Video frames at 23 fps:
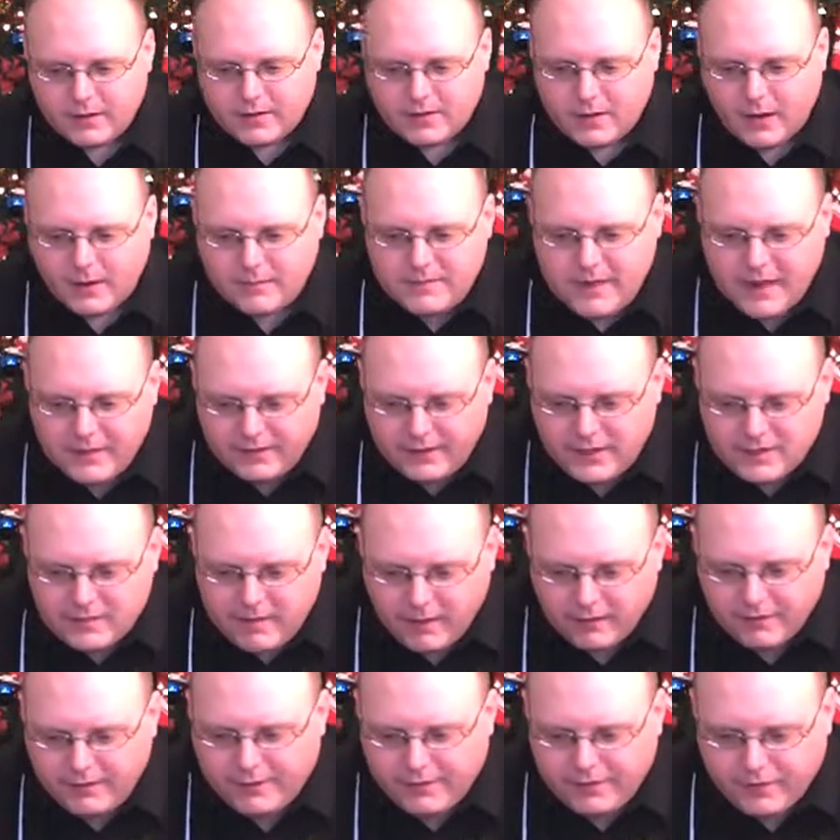So I'm definitely
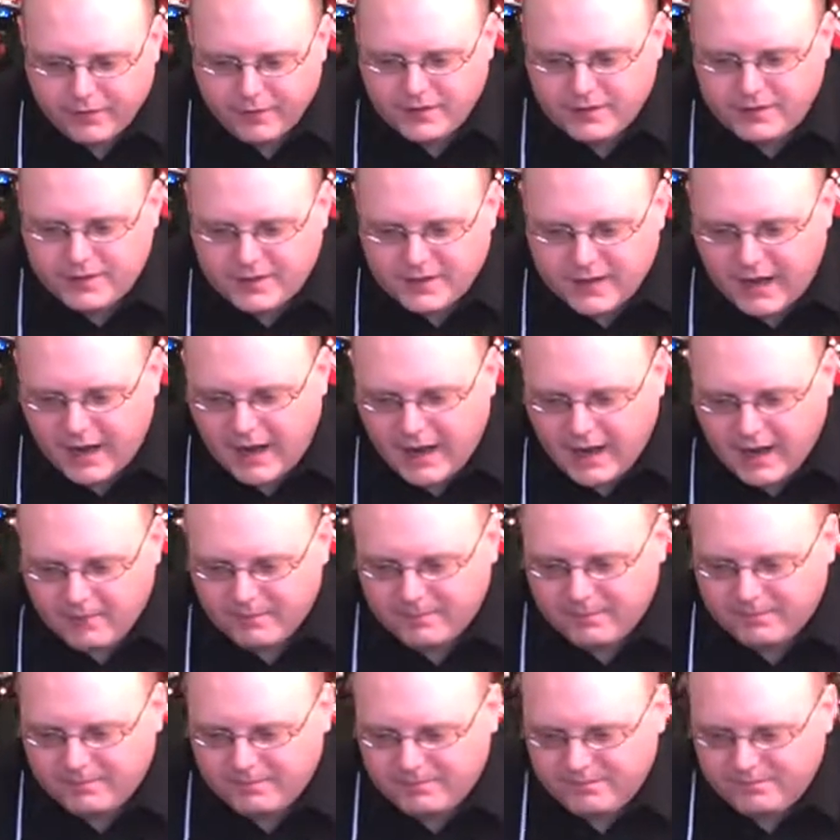smelling fruits.
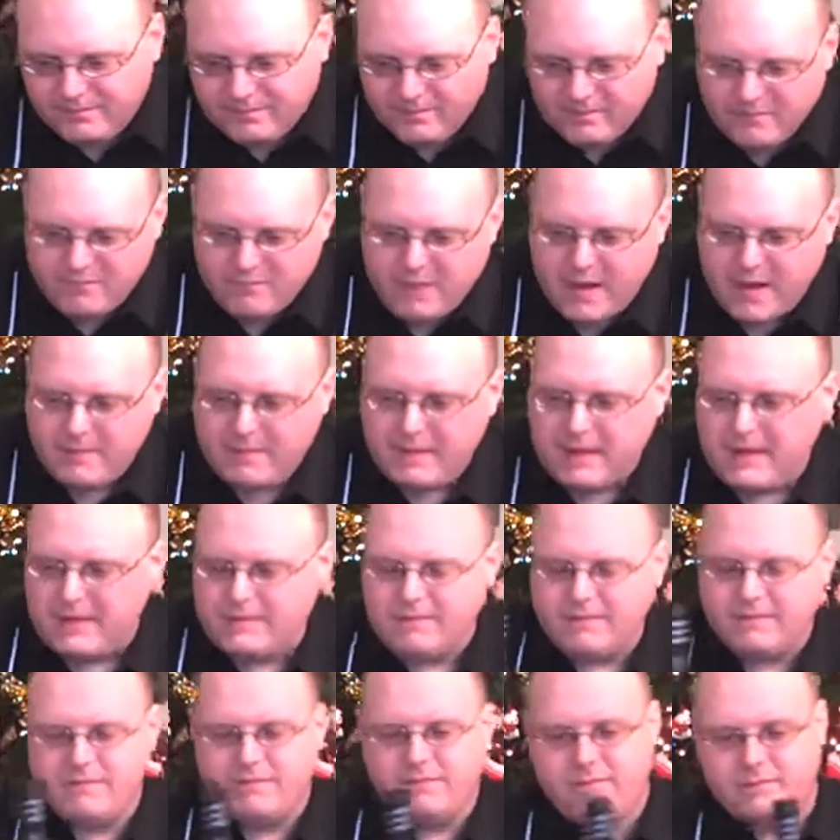Um,
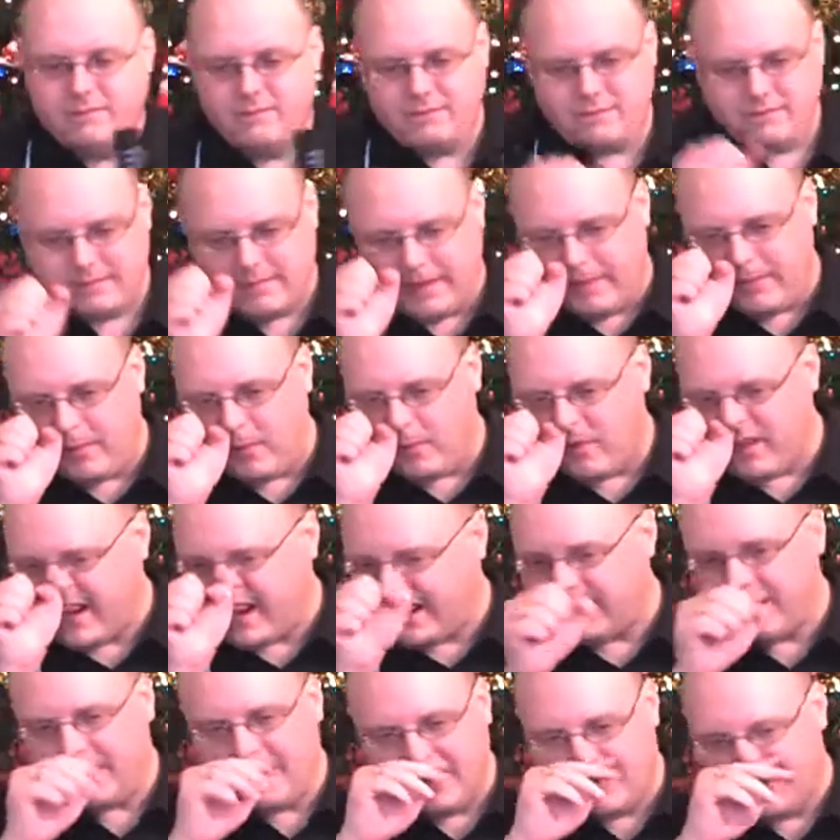maybe, maybe we're
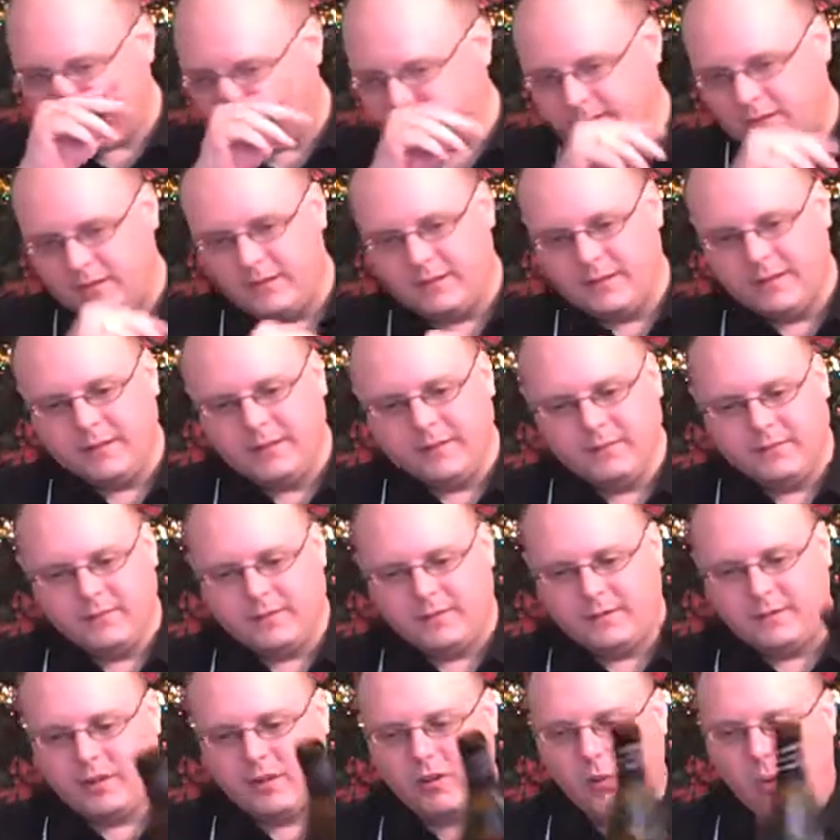getting those
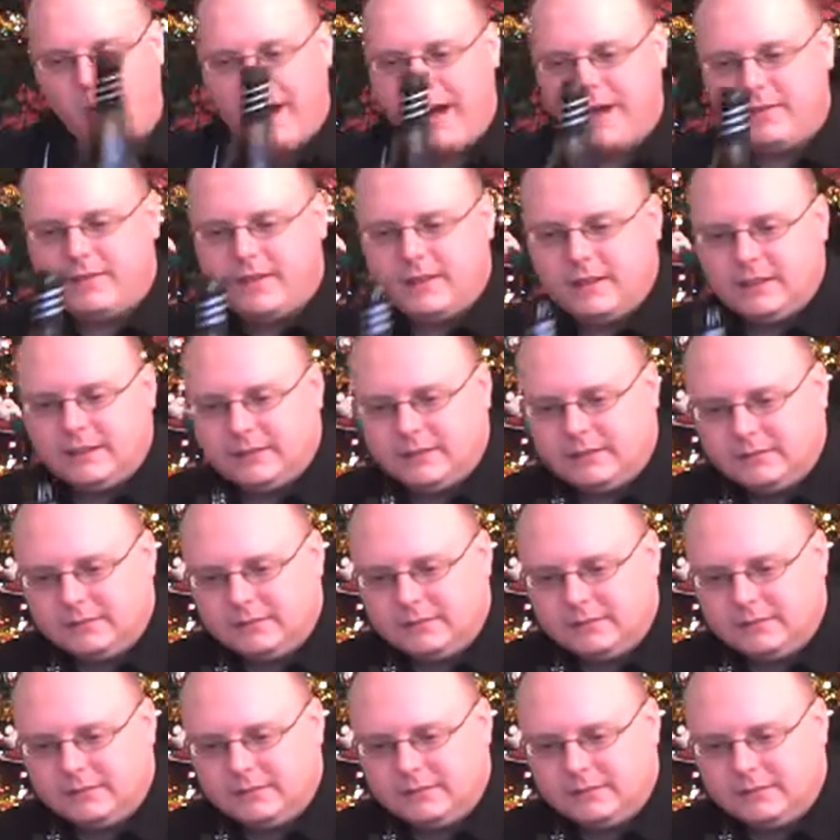guava